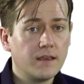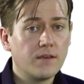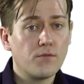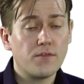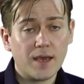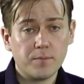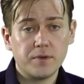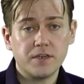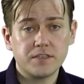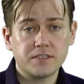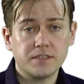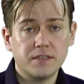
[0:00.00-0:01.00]
That
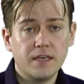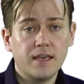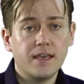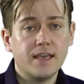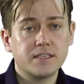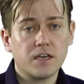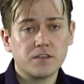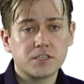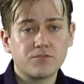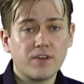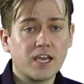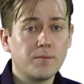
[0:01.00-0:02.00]
person is asked to
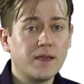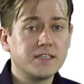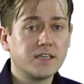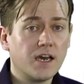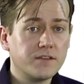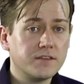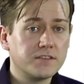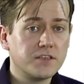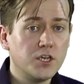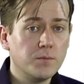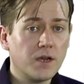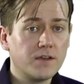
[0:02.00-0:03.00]
recommend others
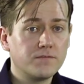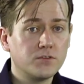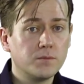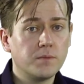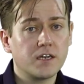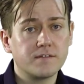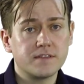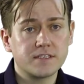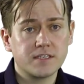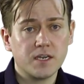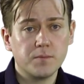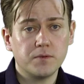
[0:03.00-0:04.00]
who might form part of the
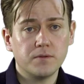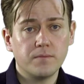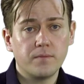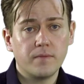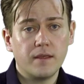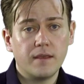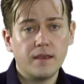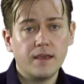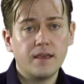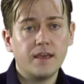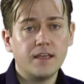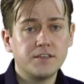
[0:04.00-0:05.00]
sample.
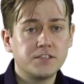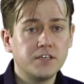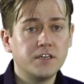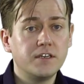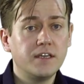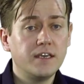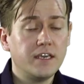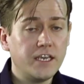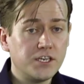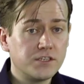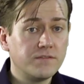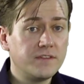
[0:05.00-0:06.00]
In turn,
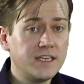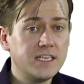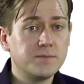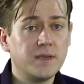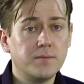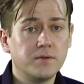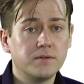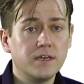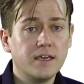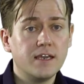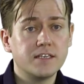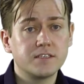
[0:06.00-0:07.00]
each of these people
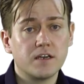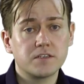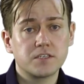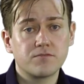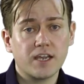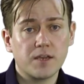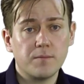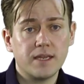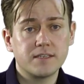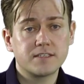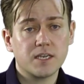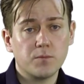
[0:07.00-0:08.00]
is asked to recommend
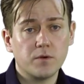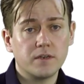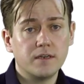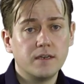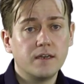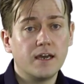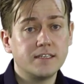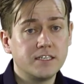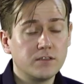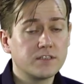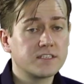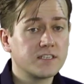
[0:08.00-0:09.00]
someone until
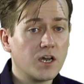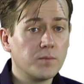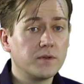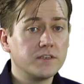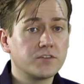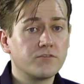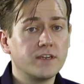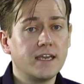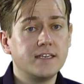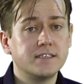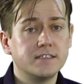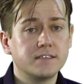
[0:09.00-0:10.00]
the sample is
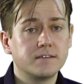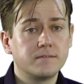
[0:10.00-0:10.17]
created.